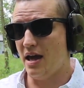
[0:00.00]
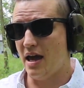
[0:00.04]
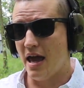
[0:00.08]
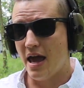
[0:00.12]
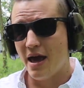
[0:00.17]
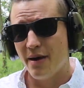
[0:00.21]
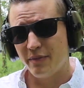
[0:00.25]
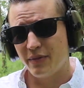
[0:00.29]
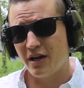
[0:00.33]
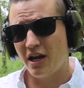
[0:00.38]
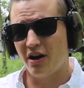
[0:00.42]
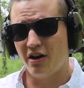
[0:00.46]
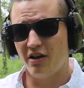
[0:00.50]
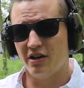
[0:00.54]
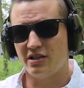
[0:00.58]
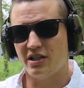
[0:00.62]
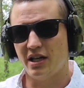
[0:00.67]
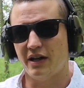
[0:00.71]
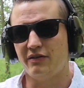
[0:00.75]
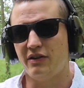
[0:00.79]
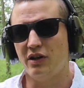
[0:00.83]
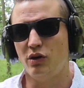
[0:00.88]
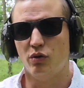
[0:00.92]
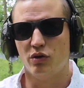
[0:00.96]
am carrying a
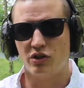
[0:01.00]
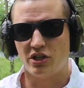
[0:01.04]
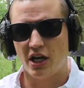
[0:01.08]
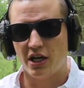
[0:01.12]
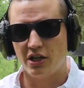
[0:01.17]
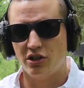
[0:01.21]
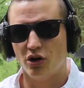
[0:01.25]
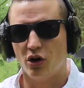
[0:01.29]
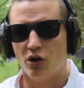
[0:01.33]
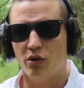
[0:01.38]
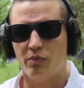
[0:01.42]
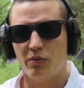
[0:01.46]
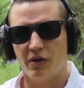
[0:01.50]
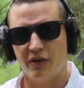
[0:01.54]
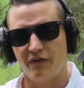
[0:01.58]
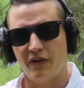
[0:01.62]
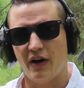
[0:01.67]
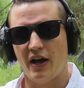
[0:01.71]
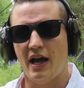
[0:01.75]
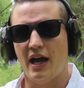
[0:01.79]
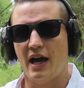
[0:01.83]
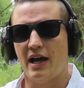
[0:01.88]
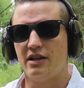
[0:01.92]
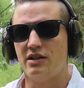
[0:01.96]
safety, which I don't, but if
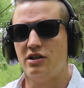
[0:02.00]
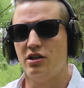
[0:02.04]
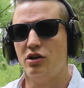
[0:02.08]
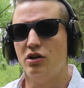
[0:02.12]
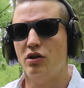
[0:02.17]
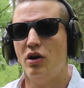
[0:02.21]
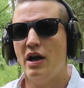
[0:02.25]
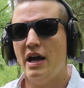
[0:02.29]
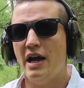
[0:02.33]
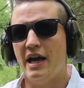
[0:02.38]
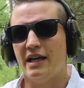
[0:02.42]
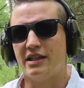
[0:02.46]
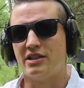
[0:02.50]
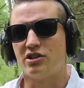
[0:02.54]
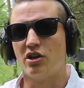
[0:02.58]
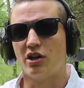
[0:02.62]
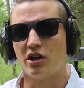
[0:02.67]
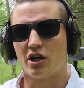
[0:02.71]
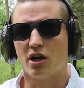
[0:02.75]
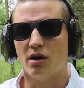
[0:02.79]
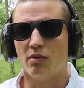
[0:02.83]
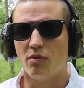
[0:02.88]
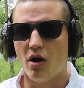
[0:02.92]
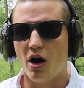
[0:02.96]
I had to, it's
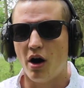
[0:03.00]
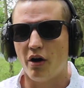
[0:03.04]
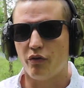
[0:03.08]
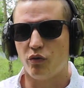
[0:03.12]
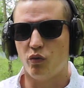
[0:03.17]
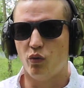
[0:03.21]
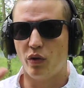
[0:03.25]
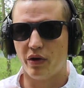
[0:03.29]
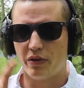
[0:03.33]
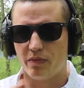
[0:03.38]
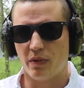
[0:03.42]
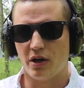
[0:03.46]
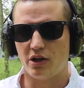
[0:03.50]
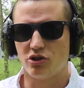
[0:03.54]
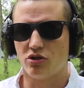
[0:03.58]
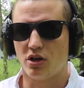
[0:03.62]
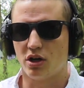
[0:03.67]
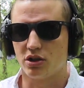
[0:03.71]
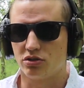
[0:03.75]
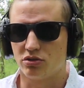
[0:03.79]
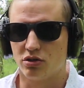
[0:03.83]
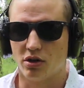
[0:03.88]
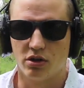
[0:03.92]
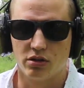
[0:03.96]
gonna come off with my draw
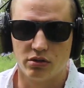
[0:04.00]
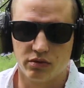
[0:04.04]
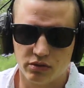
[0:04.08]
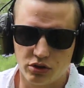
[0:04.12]
stroke.